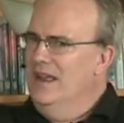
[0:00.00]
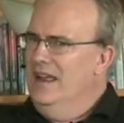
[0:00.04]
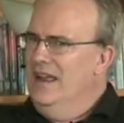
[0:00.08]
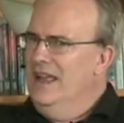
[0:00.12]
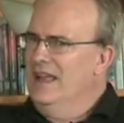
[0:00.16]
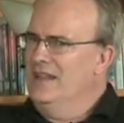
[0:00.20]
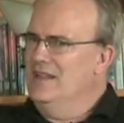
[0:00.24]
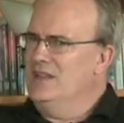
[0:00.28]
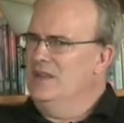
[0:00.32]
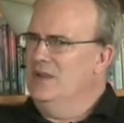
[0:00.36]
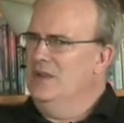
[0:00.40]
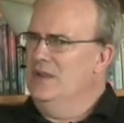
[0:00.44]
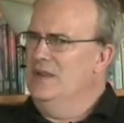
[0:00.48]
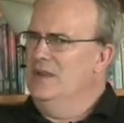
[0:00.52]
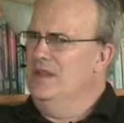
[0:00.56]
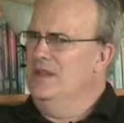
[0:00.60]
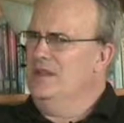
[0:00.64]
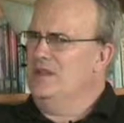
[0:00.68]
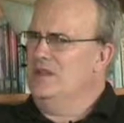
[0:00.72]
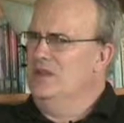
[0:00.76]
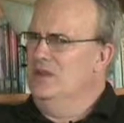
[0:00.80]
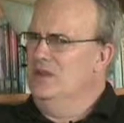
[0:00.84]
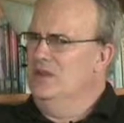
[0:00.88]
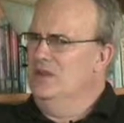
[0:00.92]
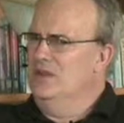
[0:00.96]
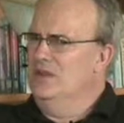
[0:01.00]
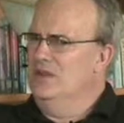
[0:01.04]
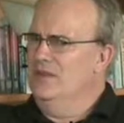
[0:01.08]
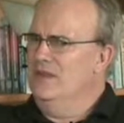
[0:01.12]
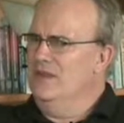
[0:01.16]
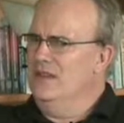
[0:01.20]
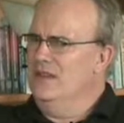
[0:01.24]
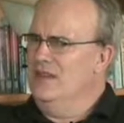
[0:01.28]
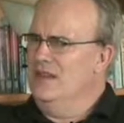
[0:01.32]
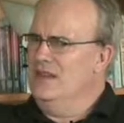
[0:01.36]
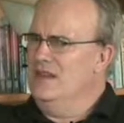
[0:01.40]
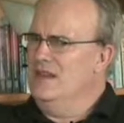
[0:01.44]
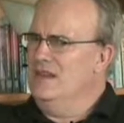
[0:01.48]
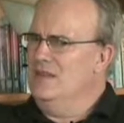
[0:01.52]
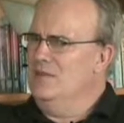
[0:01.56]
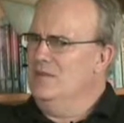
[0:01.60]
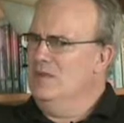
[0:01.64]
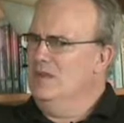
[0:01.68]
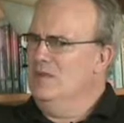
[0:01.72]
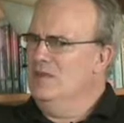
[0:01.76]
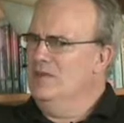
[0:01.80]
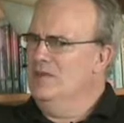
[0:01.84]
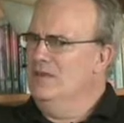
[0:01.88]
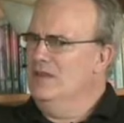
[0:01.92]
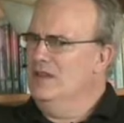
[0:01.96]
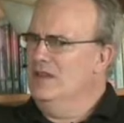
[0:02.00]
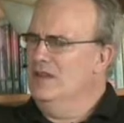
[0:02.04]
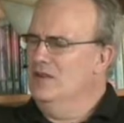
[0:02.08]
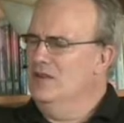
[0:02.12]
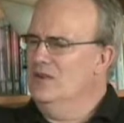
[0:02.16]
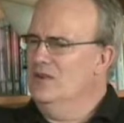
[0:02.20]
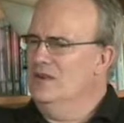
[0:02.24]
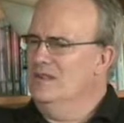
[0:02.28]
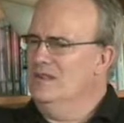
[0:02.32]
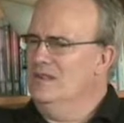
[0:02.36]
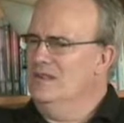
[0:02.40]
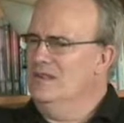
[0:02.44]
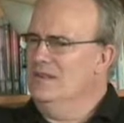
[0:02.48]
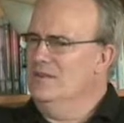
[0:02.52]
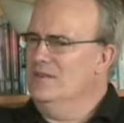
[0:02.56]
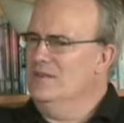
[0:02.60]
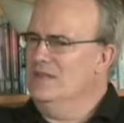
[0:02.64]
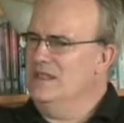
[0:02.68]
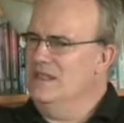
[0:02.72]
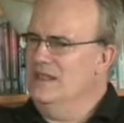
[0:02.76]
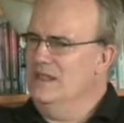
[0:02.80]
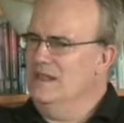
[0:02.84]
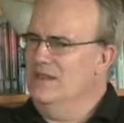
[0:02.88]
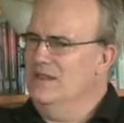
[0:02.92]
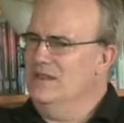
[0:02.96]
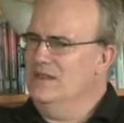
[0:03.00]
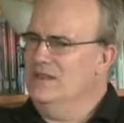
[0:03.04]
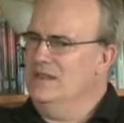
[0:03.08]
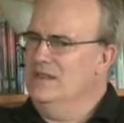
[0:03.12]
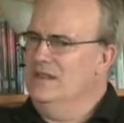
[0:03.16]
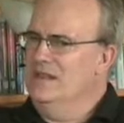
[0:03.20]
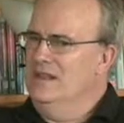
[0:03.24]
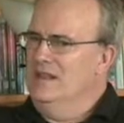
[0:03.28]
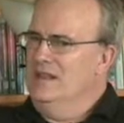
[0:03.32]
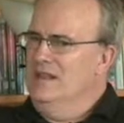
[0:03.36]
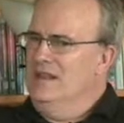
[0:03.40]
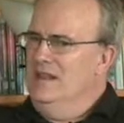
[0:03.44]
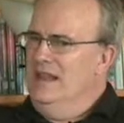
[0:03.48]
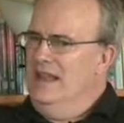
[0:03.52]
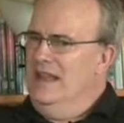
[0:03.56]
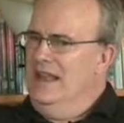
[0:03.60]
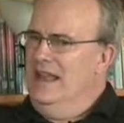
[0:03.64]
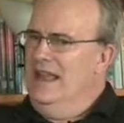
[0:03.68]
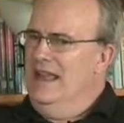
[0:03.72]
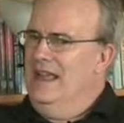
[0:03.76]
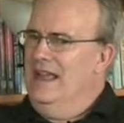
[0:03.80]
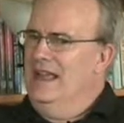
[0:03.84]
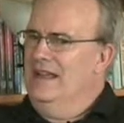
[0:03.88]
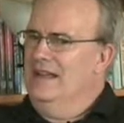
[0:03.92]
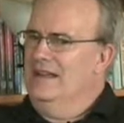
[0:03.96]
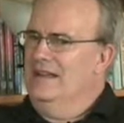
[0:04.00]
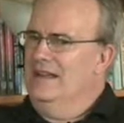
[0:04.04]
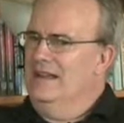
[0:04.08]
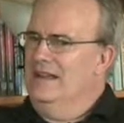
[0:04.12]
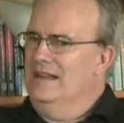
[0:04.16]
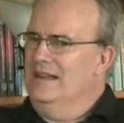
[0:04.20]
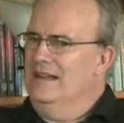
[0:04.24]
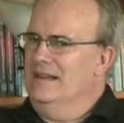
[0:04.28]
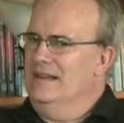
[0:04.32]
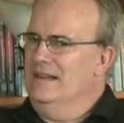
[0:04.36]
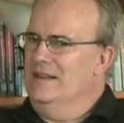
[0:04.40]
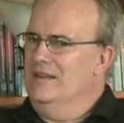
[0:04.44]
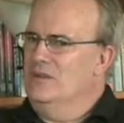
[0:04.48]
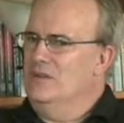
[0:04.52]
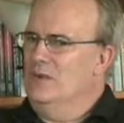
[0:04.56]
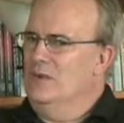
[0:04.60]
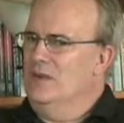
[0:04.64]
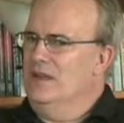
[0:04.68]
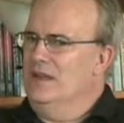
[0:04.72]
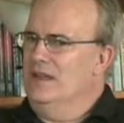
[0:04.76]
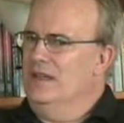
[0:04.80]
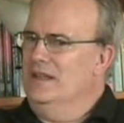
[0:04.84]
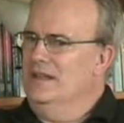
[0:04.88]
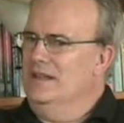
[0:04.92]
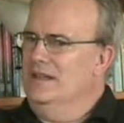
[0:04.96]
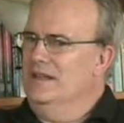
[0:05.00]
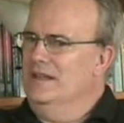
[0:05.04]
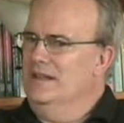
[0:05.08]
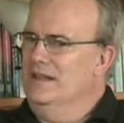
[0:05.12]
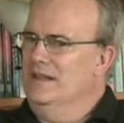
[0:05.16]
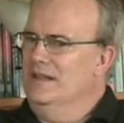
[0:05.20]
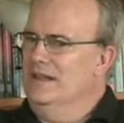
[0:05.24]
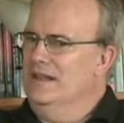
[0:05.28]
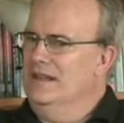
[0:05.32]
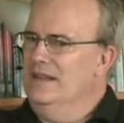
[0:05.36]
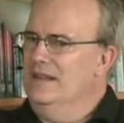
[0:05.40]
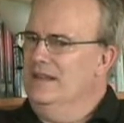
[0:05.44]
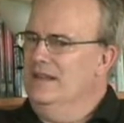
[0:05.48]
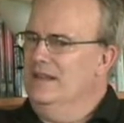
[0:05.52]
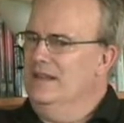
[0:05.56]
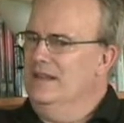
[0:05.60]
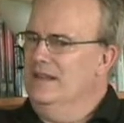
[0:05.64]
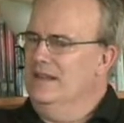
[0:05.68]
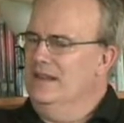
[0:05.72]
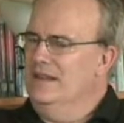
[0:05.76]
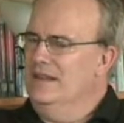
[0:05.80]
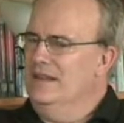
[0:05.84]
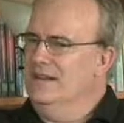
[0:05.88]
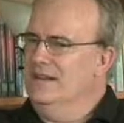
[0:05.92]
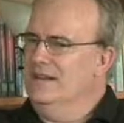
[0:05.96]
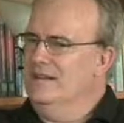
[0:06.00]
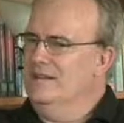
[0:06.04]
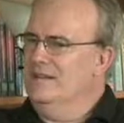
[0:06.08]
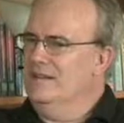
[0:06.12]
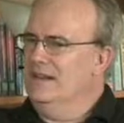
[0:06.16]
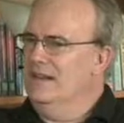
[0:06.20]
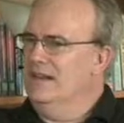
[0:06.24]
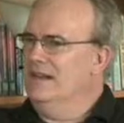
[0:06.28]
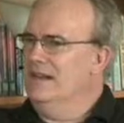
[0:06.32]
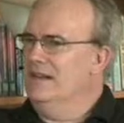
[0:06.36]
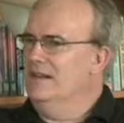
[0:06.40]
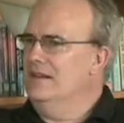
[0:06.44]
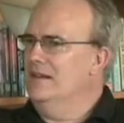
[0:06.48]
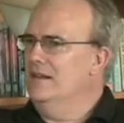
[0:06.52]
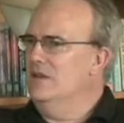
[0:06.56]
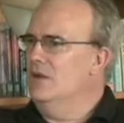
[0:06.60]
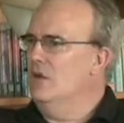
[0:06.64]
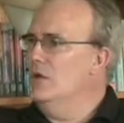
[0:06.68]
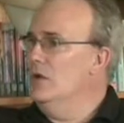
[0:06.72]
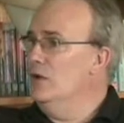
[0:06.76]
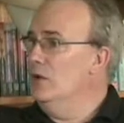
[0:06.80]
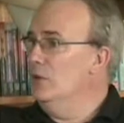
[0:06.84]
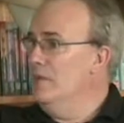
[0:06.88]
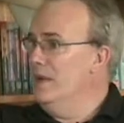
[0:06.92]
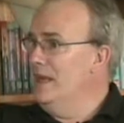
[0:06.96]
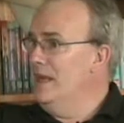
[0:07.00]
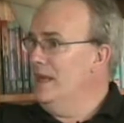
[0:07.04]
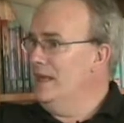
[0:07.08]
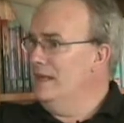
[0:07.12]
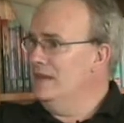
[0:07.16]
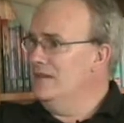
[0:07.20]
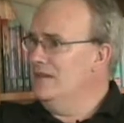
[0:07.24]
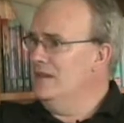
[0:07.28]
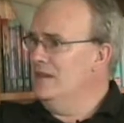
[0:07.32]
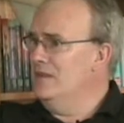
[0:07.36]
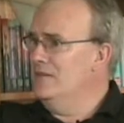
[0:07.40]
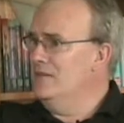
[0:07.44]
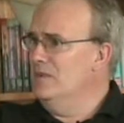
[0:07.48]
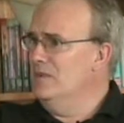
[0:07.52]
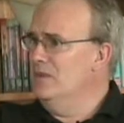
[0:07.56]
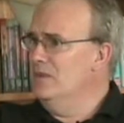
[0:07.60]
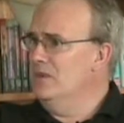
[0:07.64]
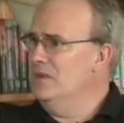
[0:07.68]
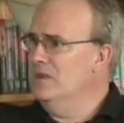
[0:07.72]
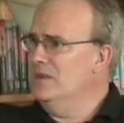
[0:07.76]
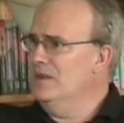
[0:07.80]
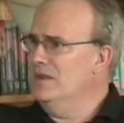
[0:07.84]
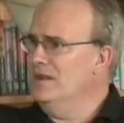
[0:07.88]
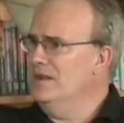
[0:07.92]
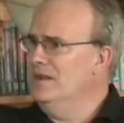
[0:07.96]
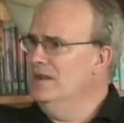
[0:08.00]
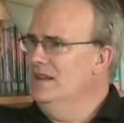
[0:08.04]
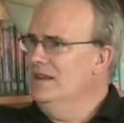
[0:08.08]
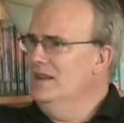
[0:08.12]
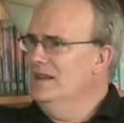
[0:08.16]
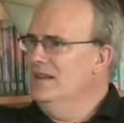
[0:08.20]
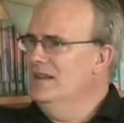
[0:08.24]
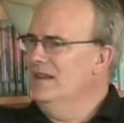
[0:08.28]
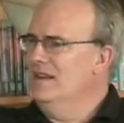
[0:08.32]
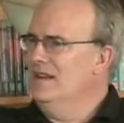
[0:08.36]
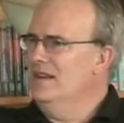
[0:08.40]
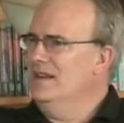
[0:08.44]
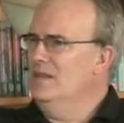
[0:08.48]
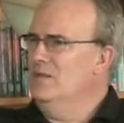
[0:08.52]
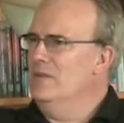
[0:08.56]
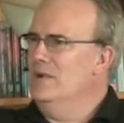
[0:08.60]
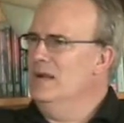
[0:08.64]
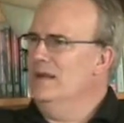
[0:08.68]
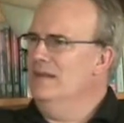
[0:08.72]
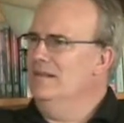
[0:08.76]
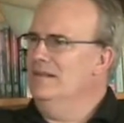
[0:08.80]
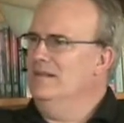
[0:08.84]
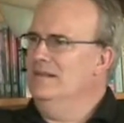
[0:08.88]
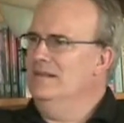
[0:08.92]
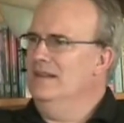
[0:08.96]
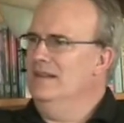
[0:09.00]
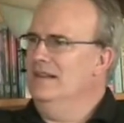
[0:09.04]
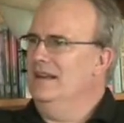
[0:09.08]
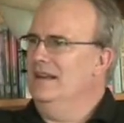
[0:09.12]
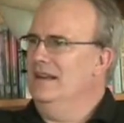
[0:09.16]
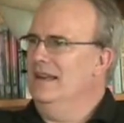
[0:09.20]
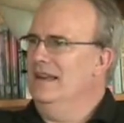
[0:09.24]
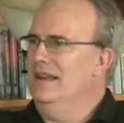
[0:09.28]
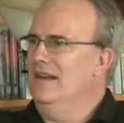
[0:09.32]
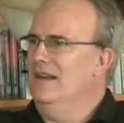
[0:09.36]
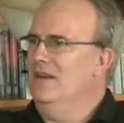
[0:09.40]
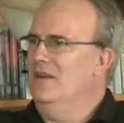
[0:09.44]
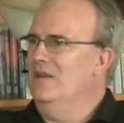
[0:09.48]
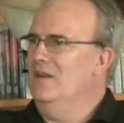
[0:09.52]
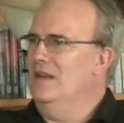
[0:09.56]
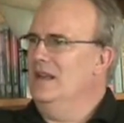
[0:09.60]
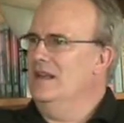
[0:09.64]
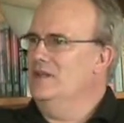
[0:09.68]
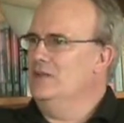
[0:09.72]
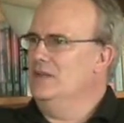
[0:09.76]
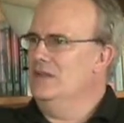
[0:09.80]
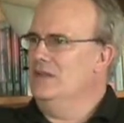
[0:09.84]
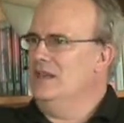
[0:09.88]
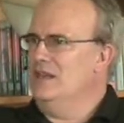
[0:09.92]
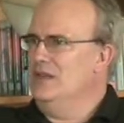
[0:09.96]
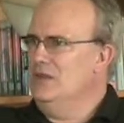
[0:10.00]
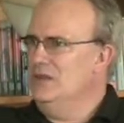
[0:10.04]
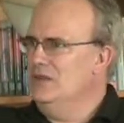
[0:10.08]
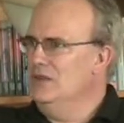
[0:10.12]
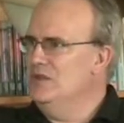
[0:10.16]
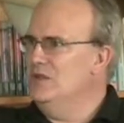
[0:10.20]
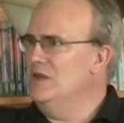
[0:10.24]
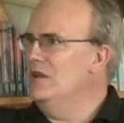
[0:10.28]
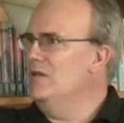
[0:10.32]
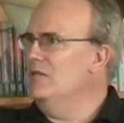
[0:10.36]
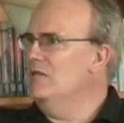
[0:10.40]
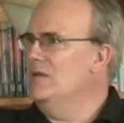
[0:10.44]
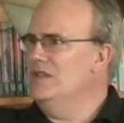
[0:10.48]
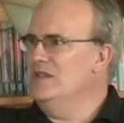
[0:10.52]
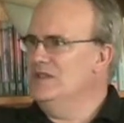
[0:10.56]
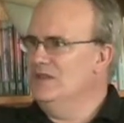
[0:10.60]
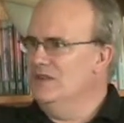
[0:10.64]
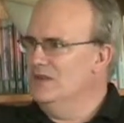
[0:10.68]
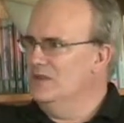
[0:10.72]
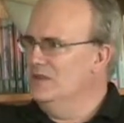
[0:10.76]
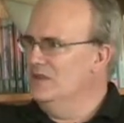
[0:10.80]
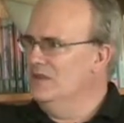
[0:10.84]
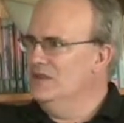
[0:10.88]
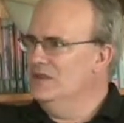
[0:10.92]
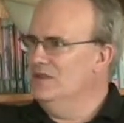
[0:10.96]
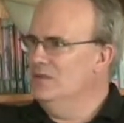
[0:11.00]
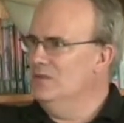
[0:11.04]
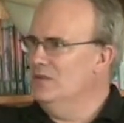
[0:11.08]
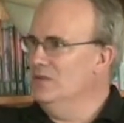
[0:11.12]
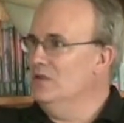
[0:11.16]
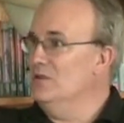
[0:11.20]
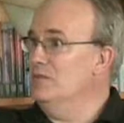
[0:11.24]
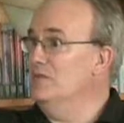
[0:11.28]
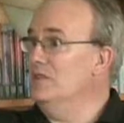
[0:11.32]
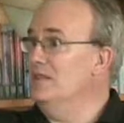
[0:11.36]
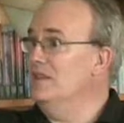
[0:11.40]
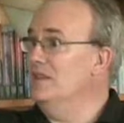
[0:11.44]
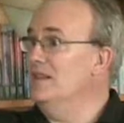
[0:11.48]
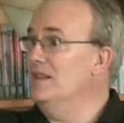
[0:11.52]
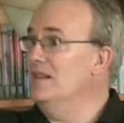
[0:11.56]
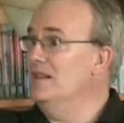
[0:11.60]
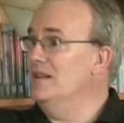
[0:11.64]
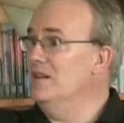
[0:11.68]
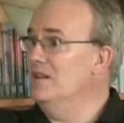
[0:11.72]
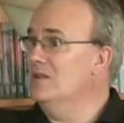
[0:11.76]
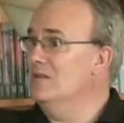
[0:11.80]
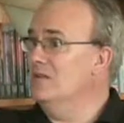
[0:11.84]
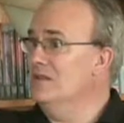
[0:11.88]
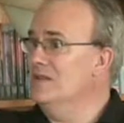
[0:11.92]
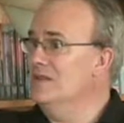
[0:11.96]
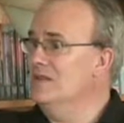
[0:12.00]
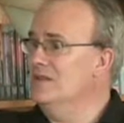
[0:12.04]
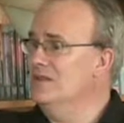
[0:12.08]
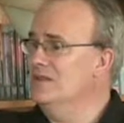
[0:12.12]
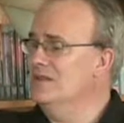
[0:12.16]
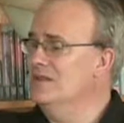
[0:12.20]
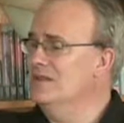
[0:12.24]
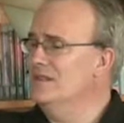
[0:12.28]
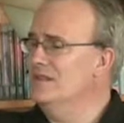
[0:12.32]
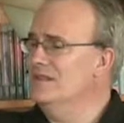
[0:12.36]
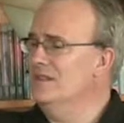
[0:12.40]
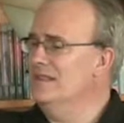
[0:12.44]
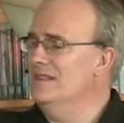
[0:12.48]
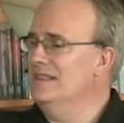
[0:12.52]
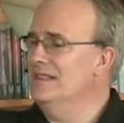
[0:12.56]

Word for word: and so this whole, the theme of the curious eat themselves, and uh, I was working in, in uh, like in the oil patch up north and thinking about how as we use our resources, we're depleting our resources.